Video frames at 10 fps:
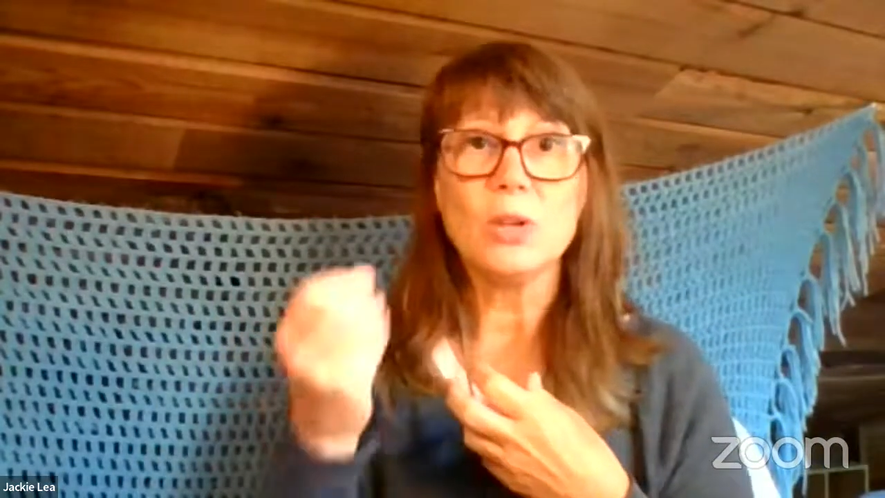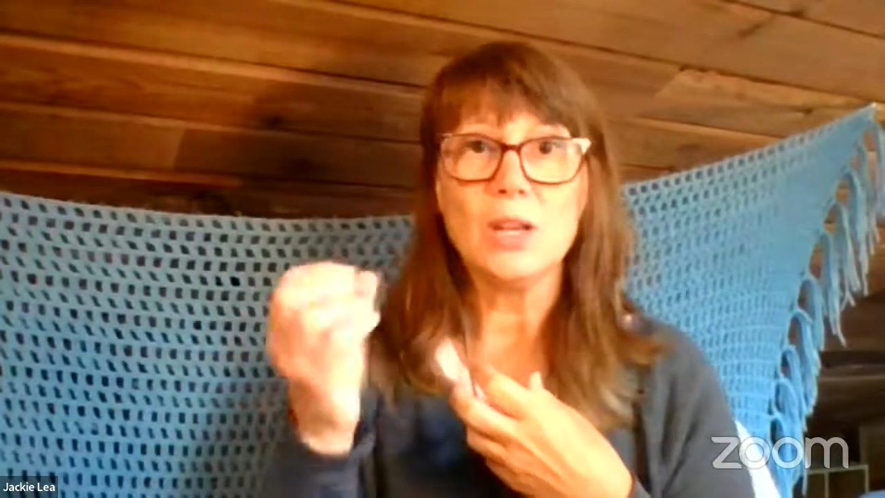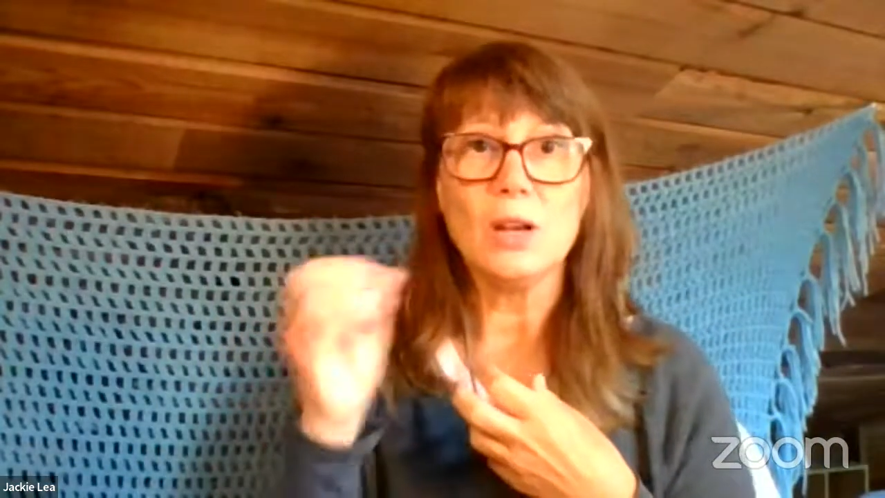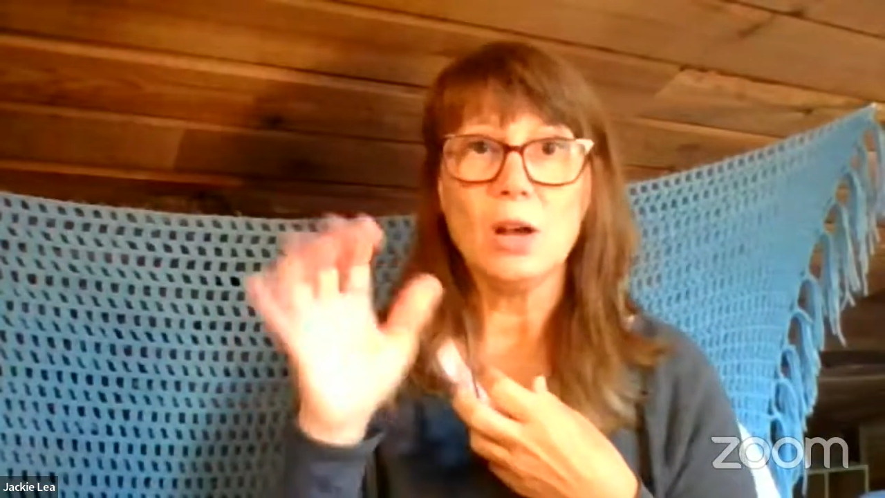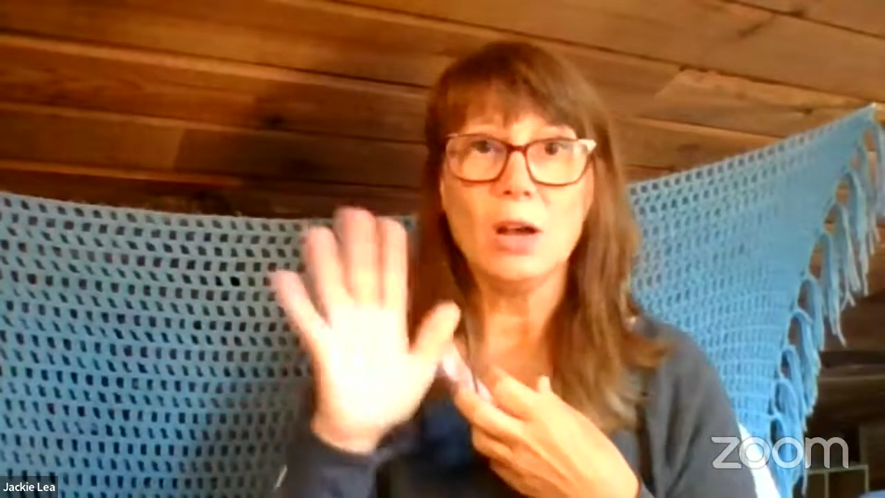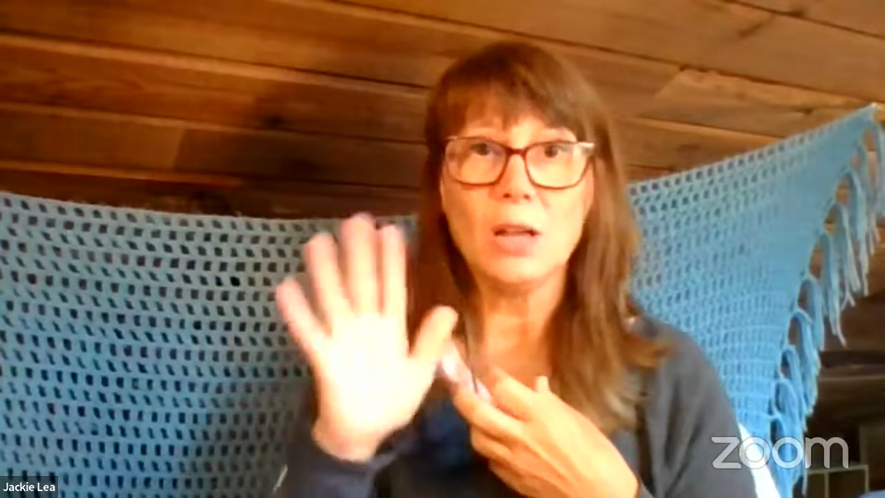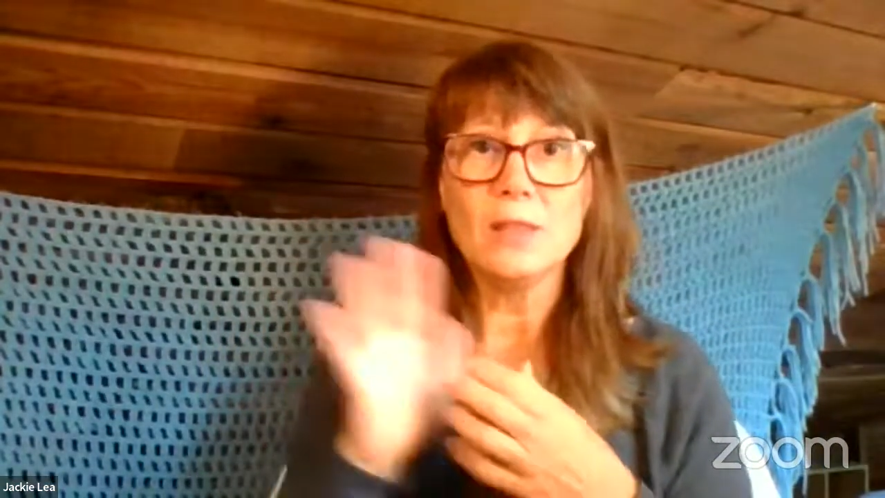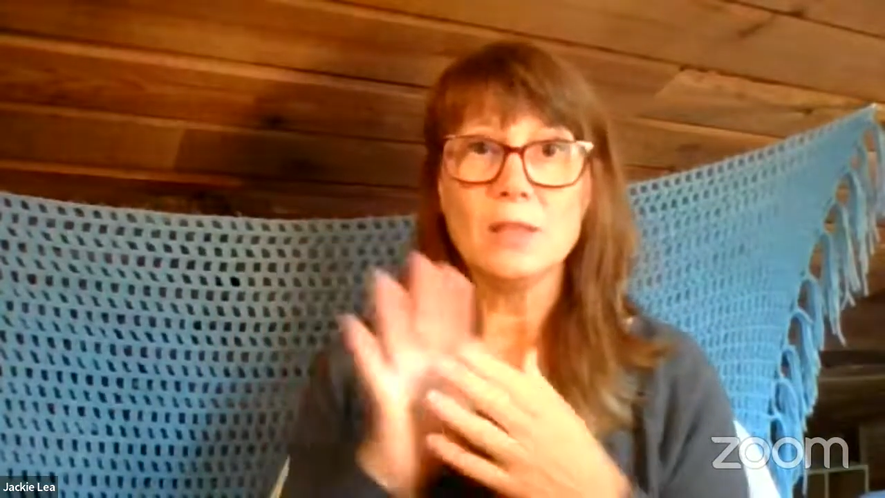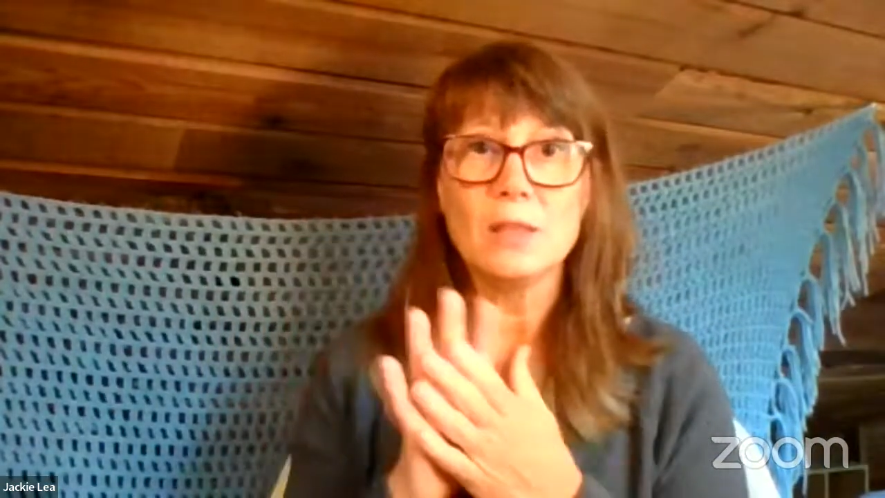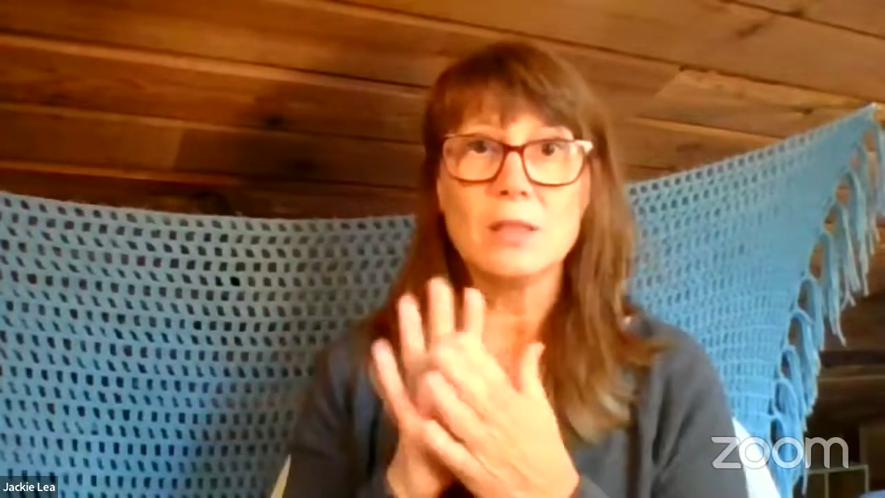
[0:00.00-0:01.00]
it
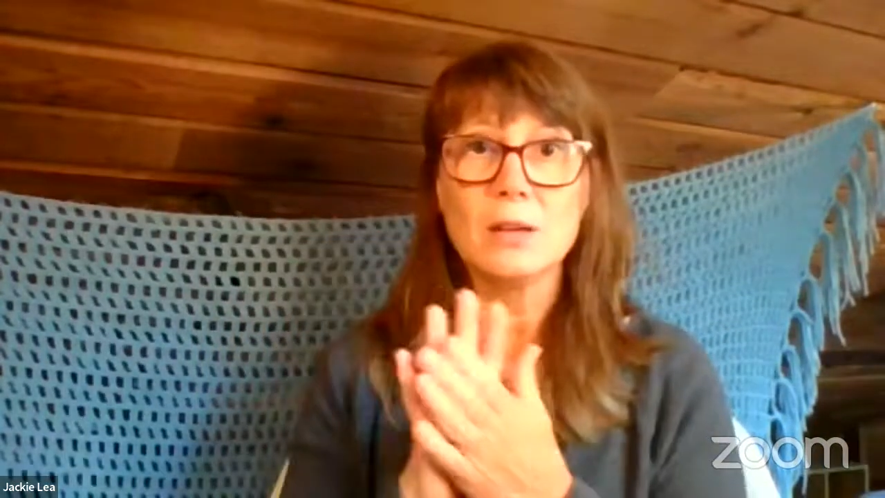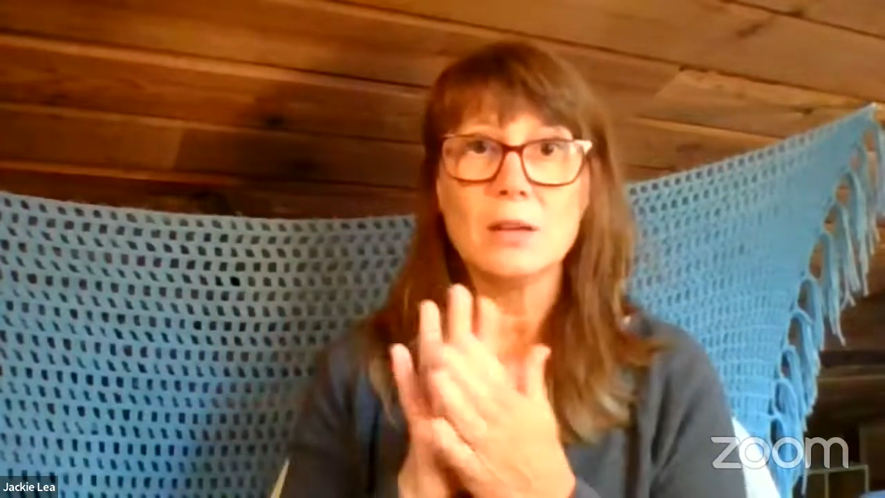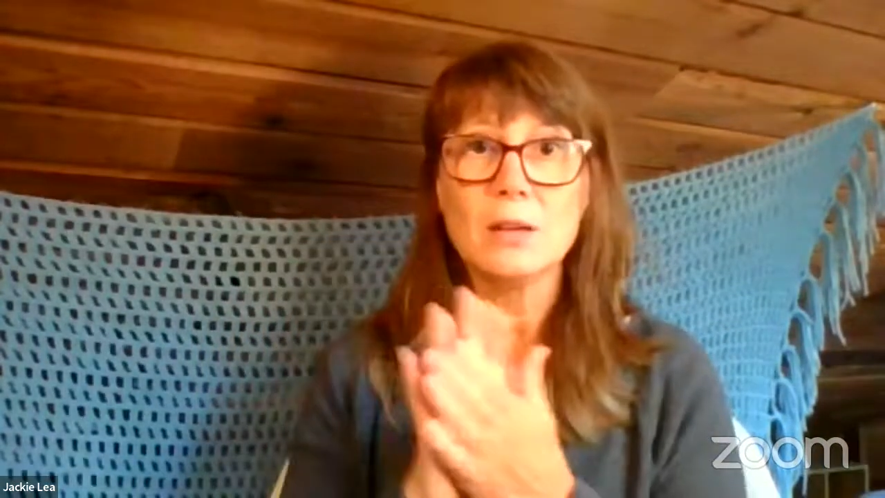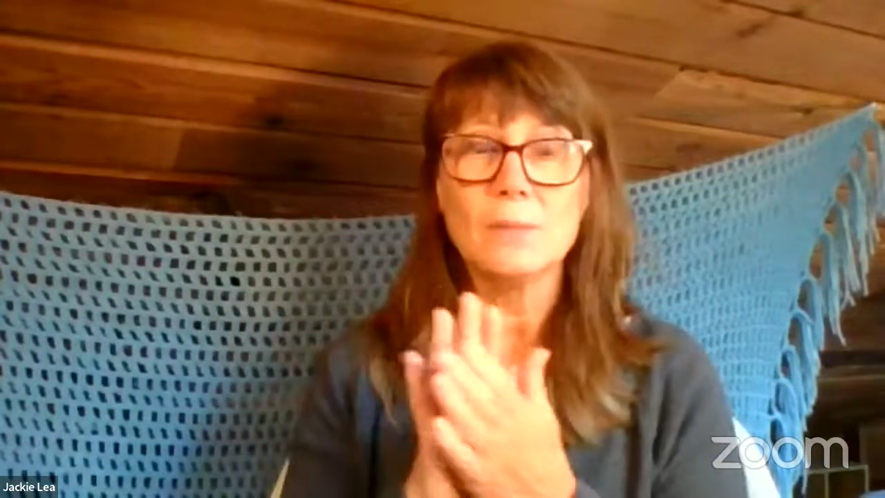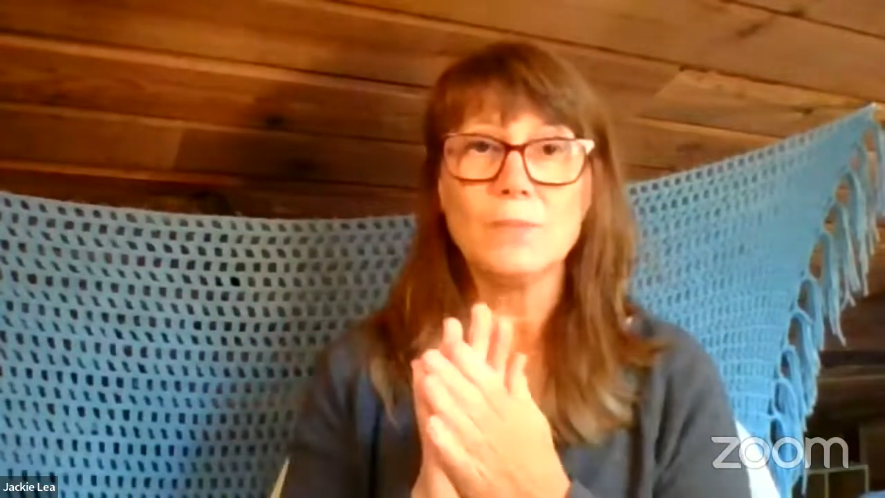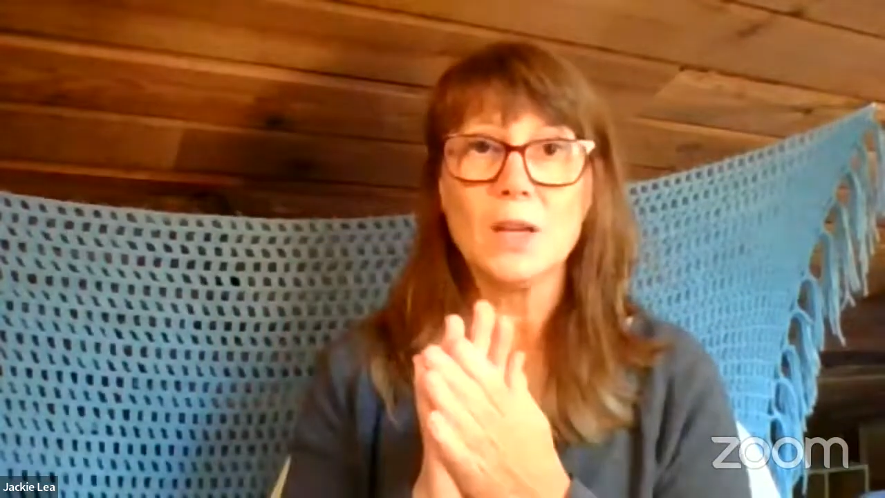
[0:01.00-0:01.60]
on the